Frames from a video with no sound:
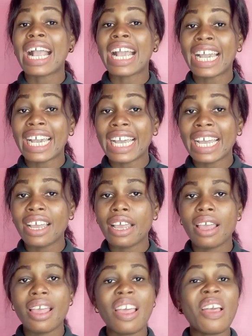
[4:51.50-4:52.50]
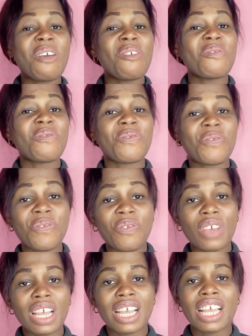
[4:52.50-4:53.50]
K, F,
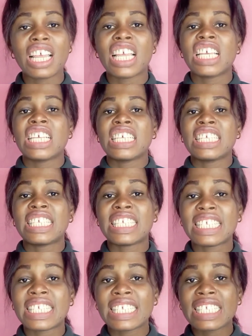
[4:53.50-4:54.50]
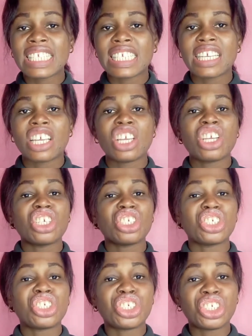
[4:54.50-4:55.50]
S,
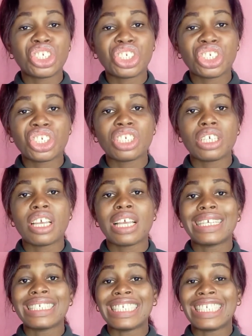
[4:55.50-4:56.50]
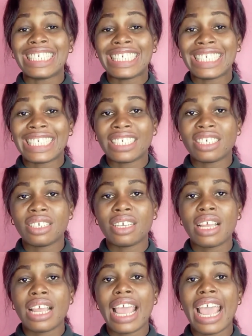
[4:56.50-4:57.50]
Sh, Ch,
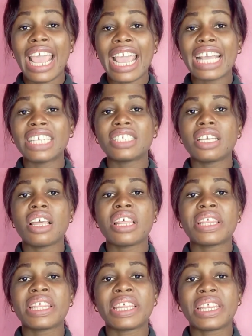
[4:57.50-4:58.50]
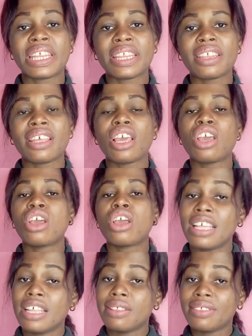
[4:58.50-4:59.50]
and F,
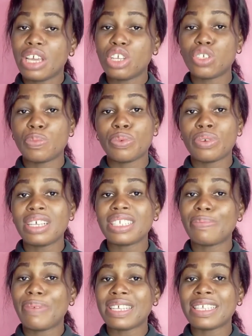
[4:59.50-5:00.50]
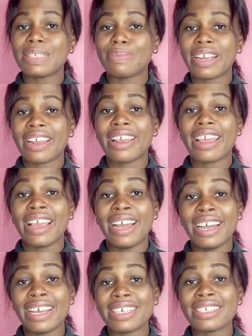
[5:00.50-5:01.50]
then you should pronounce the past tense marker
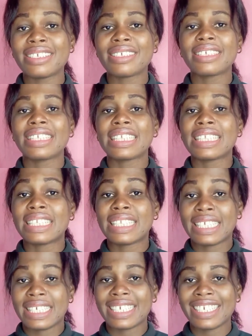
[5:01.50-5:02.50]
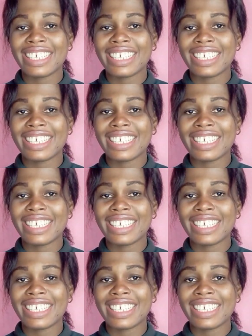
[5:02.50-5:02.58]
as T.